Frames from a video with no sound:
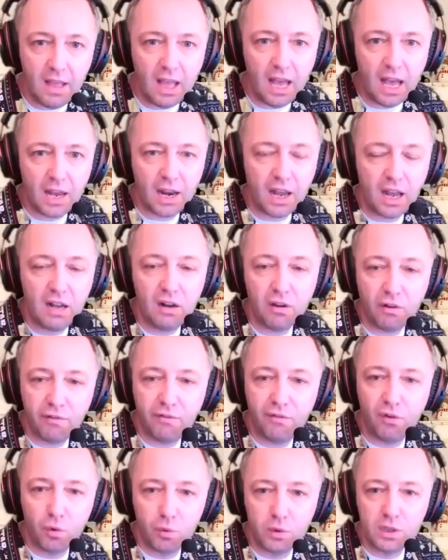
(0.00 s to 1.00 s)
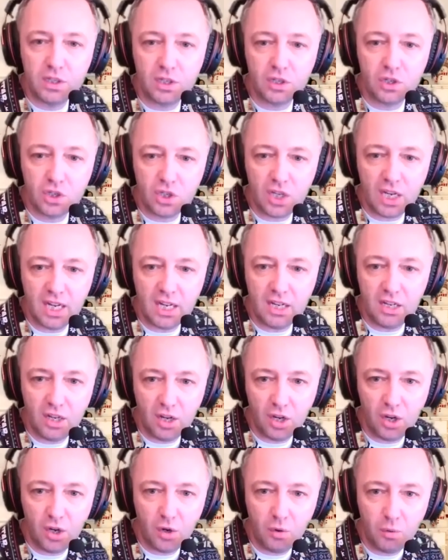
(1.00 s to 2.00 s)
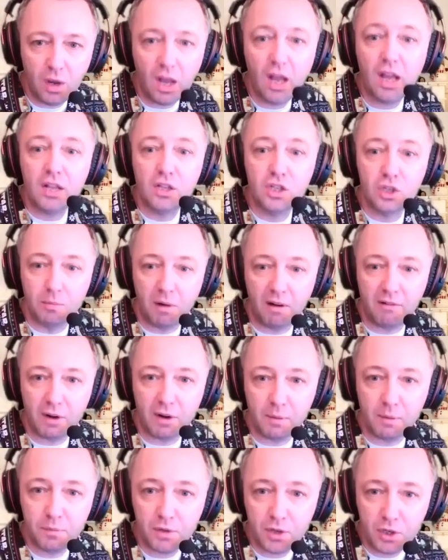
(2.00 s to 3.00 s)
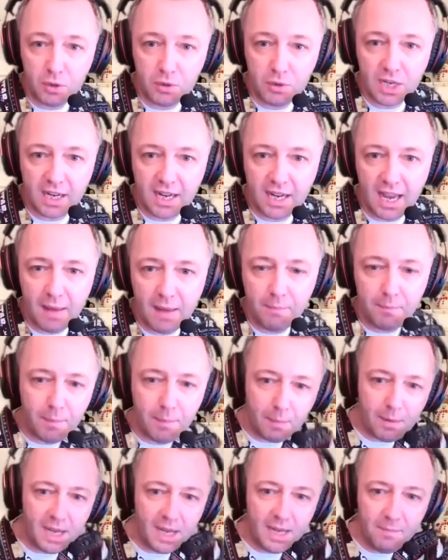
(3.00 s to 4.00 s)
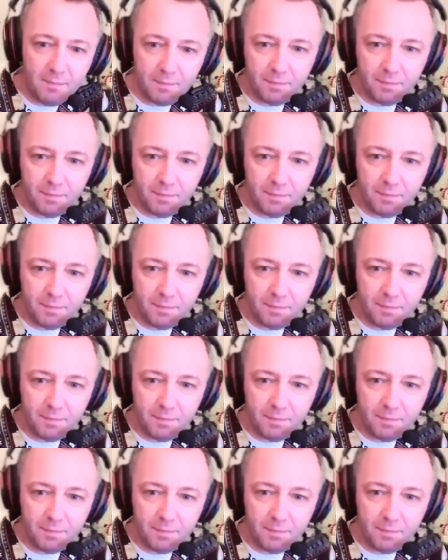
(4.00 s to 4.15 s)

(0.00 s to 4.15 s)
and I look forward to seeing you tomorrow. You take care. Bye-bye.